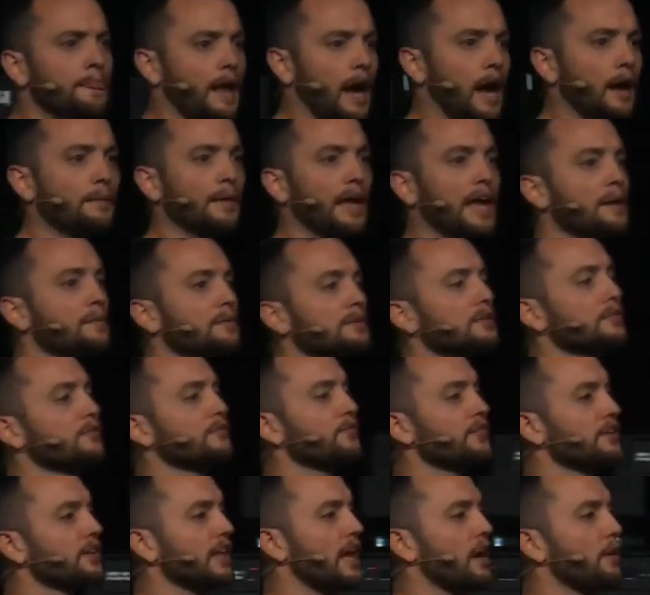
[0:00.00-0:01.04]
I'm able to
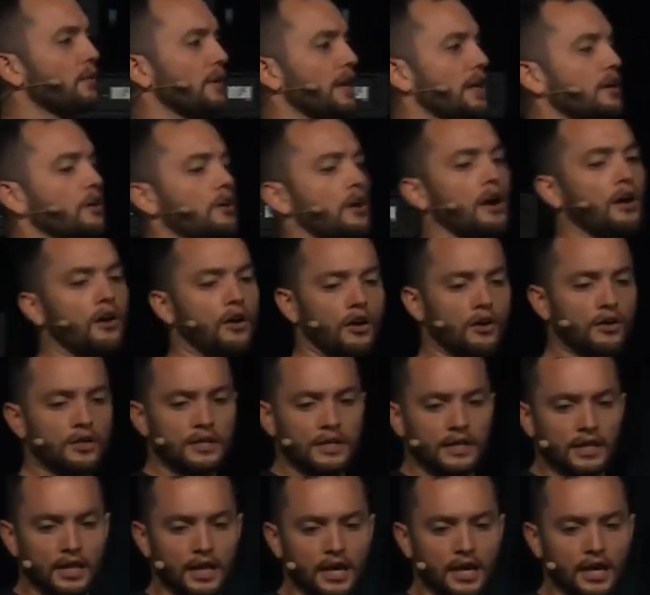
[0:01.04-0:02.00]
fill out what I call